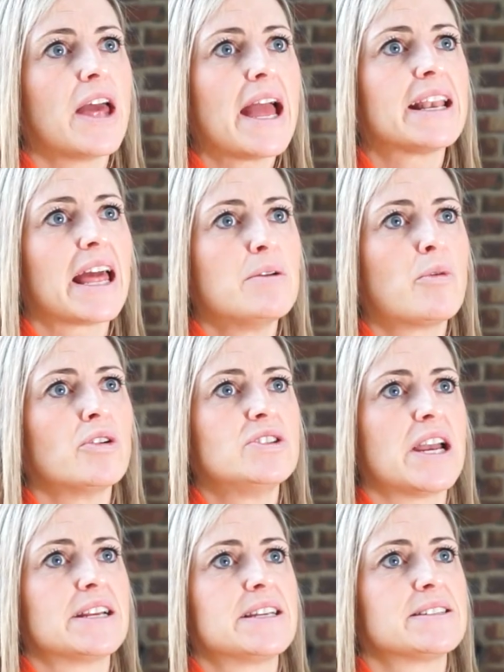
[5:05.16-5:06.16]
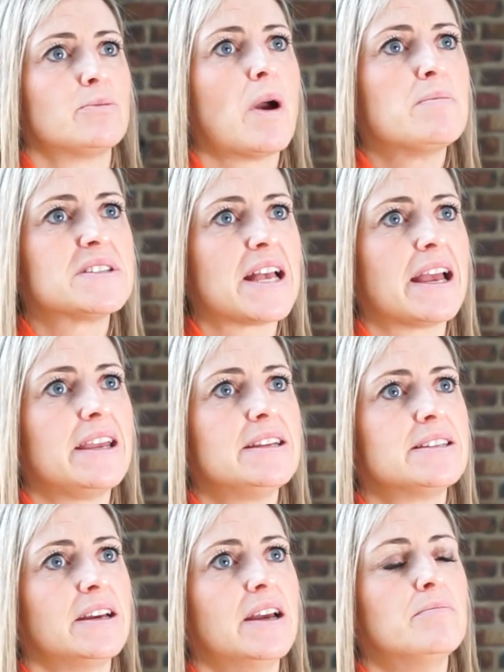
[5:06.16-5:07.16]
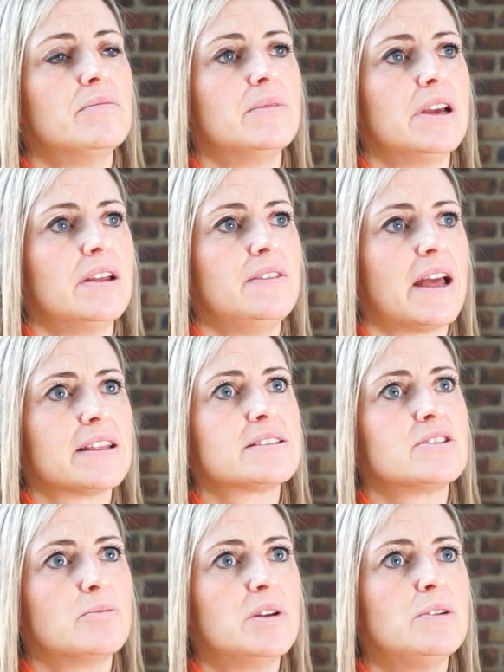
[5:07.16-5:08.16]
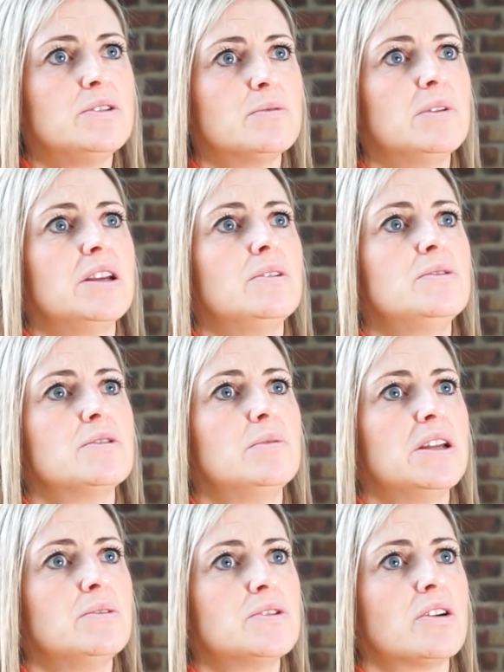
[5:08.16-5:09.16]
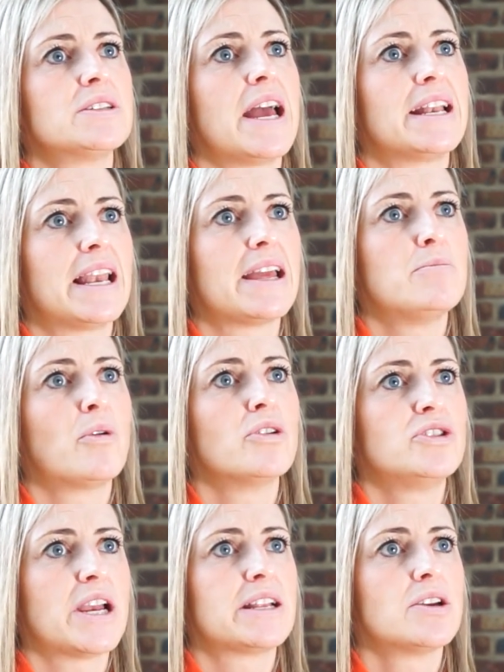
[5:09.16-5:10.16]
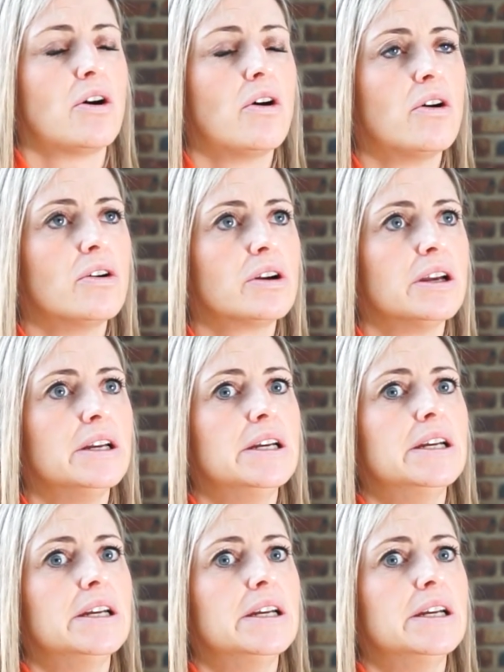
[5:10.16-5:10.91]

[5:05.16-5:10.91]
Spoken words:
Headlight Project has a website, and that's www.headlightproject.org.